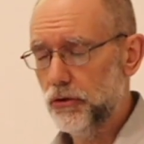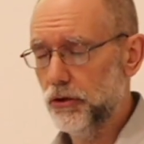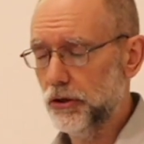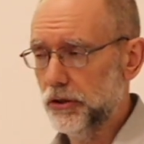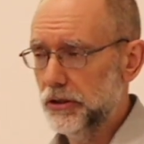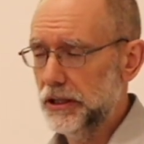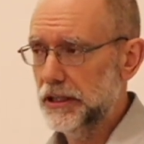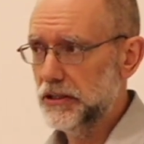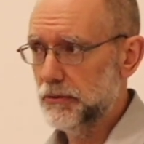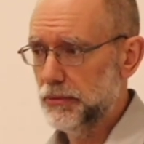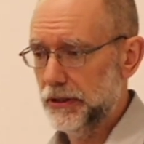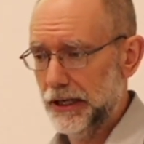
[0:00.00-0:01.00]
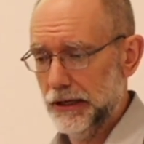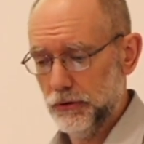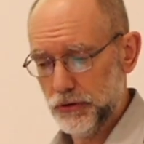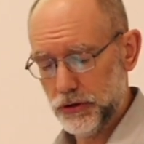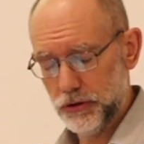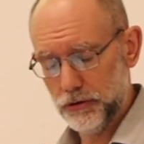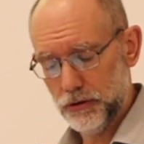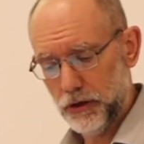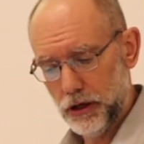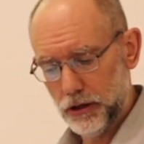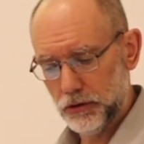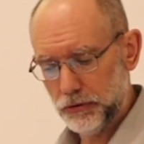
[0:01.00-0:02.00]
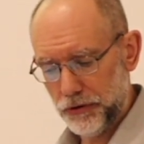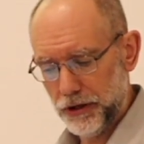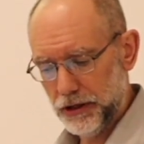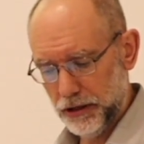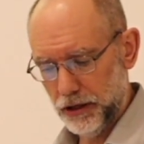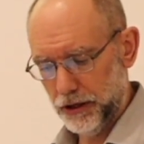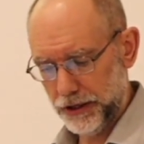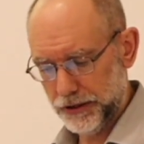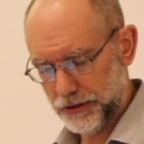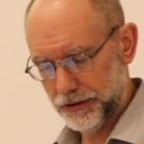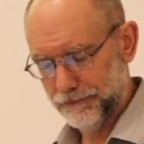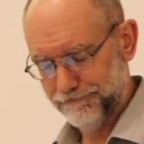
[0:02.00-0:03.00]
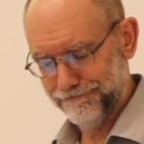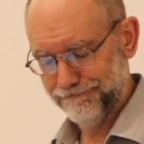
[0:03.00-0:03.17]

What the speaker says: So you need to be able to hold the light,